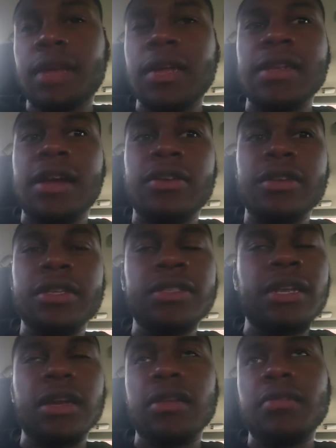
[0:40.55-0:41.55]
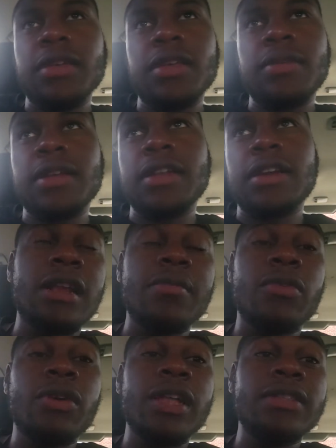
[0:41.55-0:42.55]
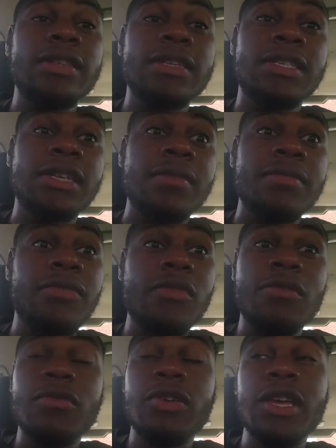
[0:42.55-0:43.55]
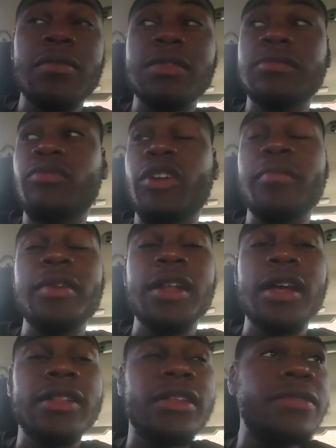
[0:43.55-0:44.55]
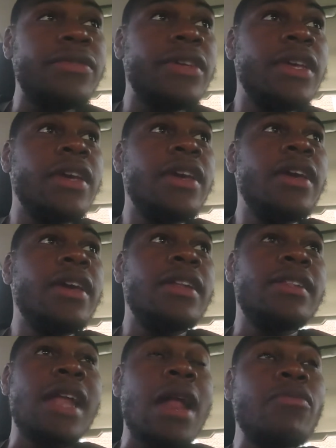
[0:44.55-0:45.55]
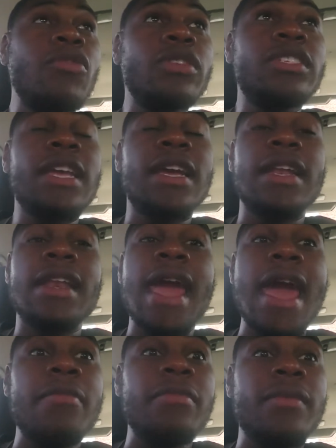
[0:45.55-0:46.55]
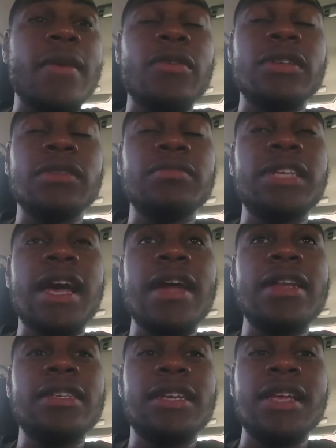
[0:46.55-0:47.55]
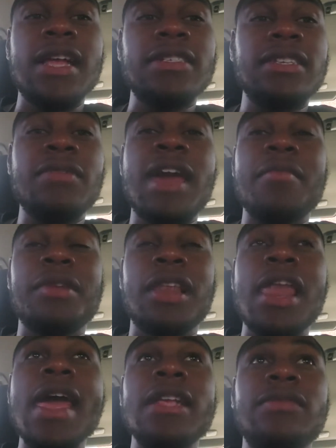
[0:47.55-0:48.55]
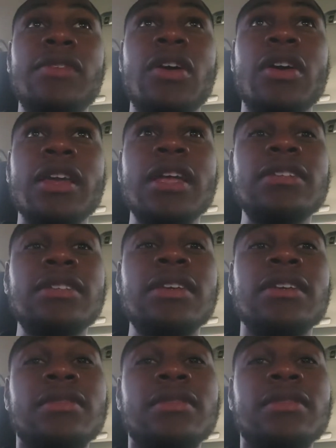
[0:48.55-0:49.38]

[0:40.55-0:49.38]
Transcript: I doubt it. He's not gonna be up. Then I'm gonna head to the gym. You feel me? we gonna keep this morning productive. Then I'm gonna take a nap, bro, because I'm tired of shit. Y'all seen what happened the last vlog? Y'all seen?